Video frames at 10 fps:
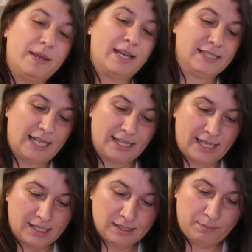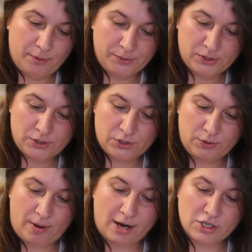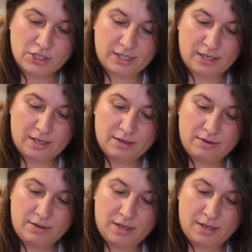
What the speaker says: me is that they're supposed to actually,